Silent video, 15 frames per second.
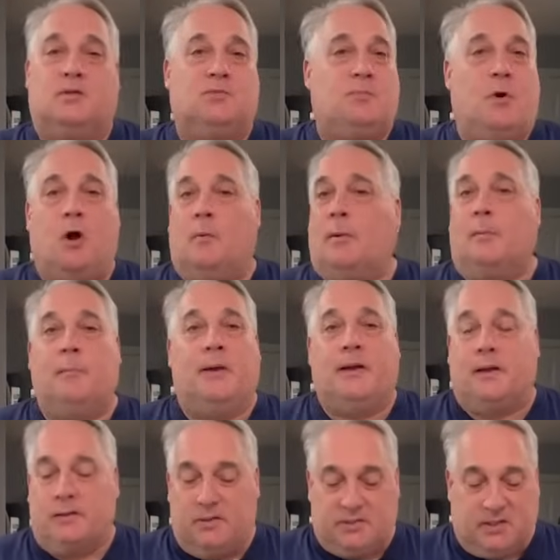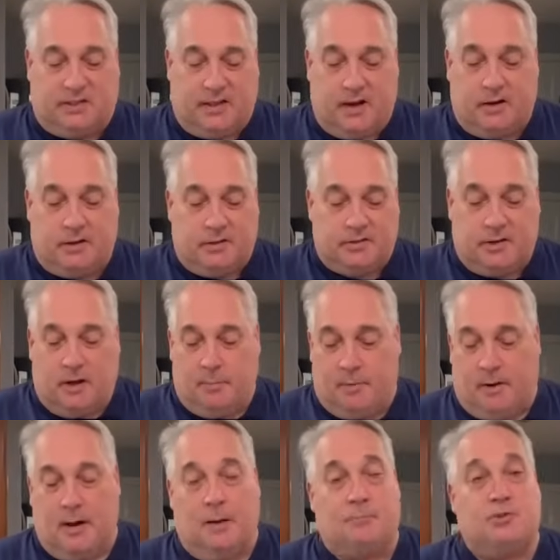probably meaningless at the end of the day, but
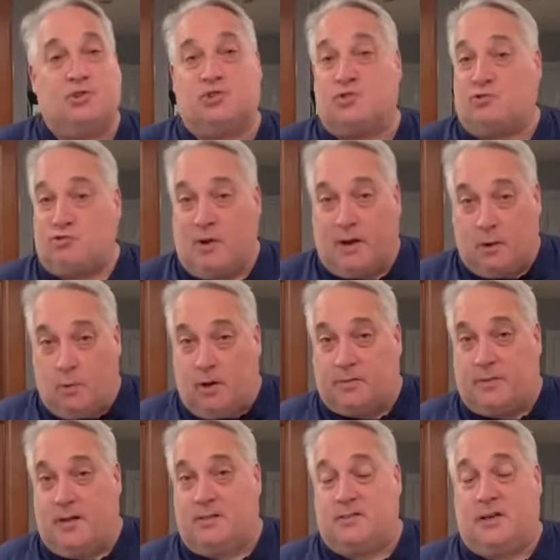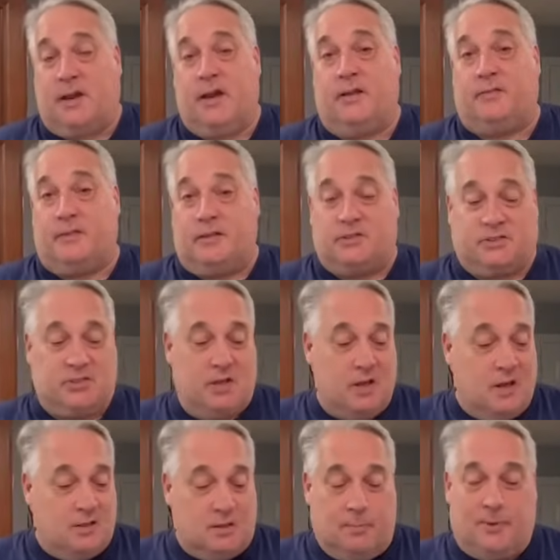I'm just trying to authenticate this
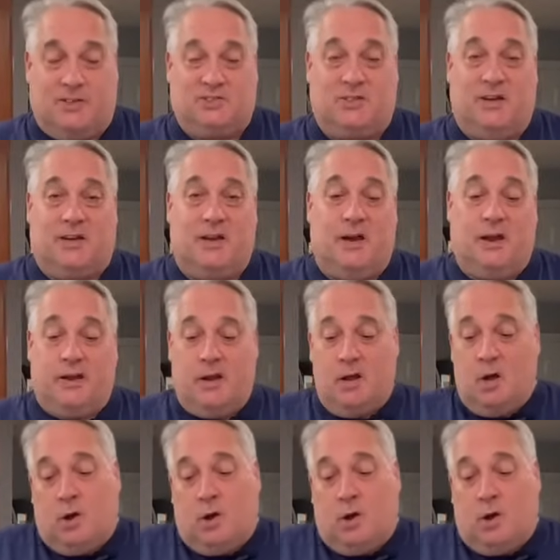the best I can.